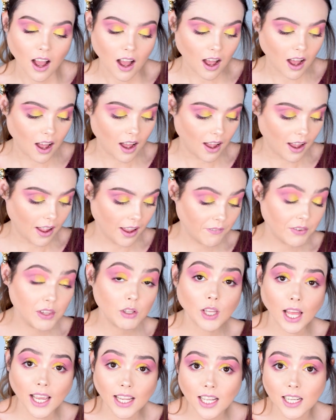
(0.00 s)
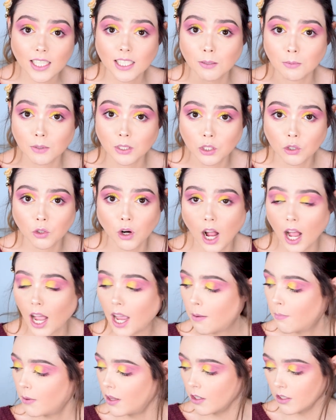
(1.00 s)
Uh, if you like us,
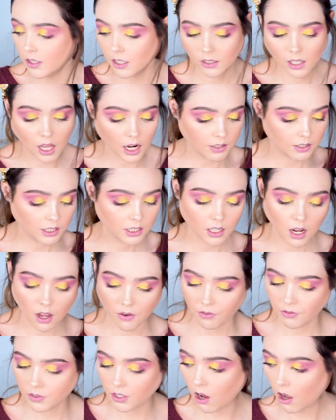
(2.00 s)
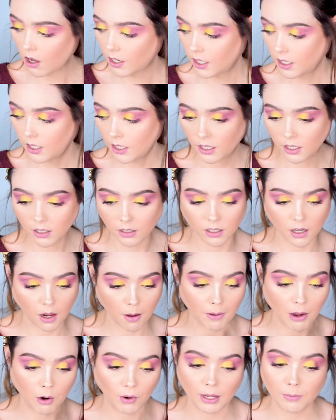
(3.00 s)
subscribe. There's a lot of stuff talking
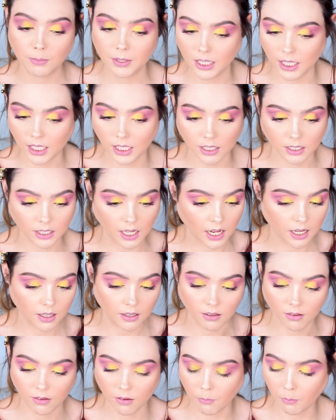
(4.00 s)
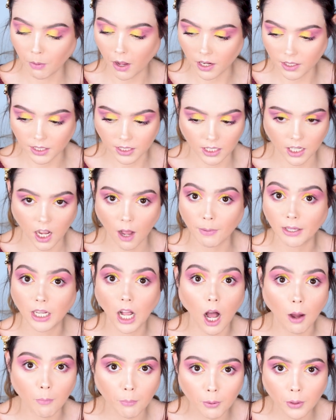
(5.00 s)
about Ipsy and, and Boxy coming
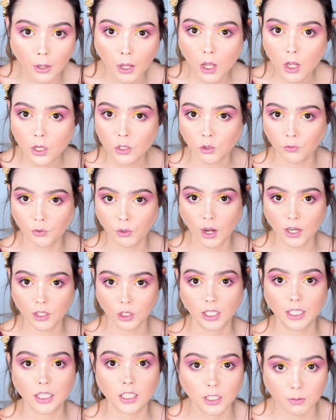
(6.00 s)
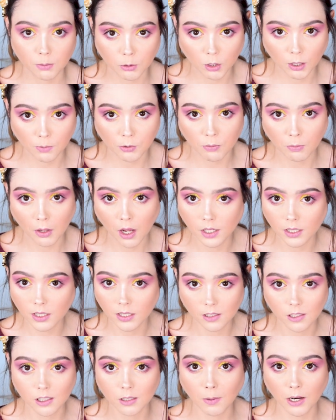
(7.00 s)
up. So if you guys are into subscription
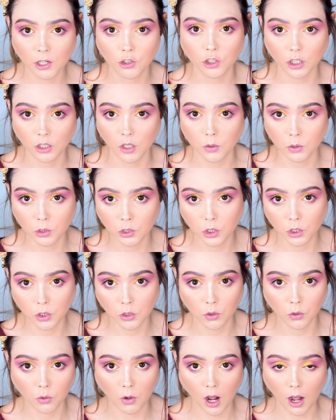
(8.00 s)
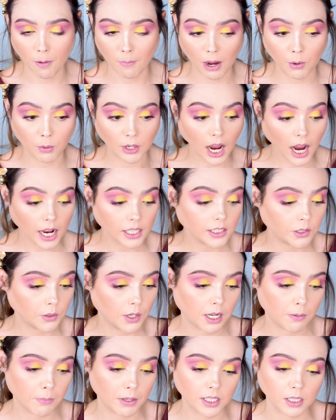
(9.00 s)
boxes, especially those two, um, I would highly
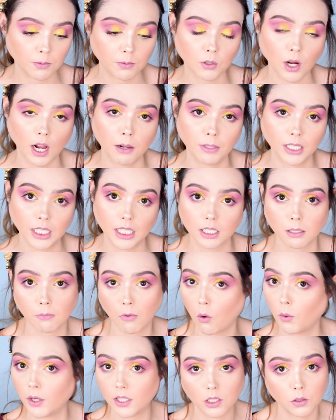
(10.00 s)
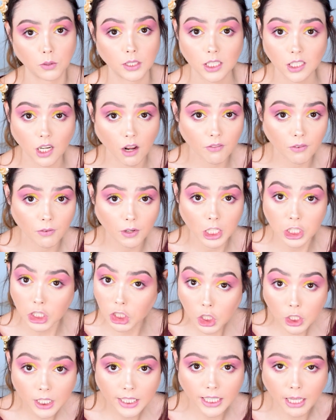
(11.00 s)
recommend subscribing because I'm always doing stuff
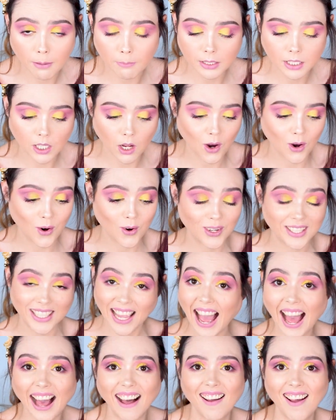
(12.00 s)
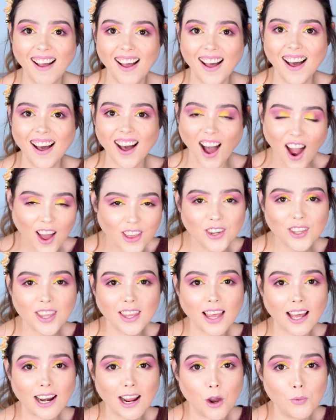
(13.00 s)
concerning them. So yeah, other than
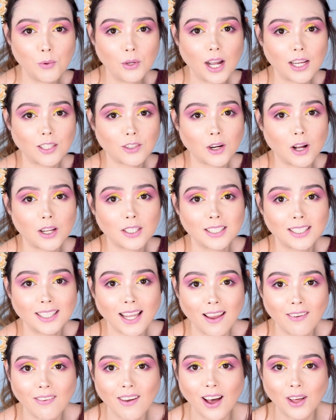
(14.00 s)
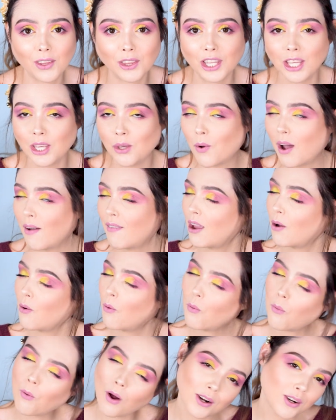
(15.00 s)
that, I hope you guys are all safe, healthy, you have a
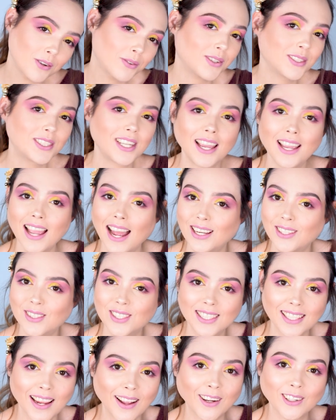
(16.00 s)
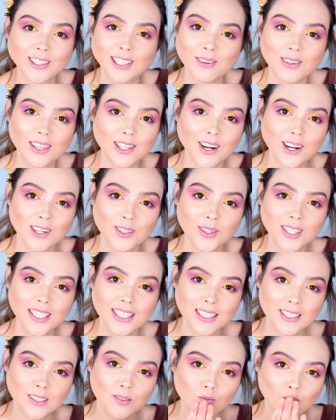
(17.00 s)
wonderful day, and you stay girly with a dark
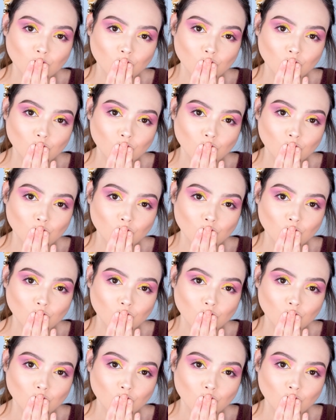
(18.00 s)
twist.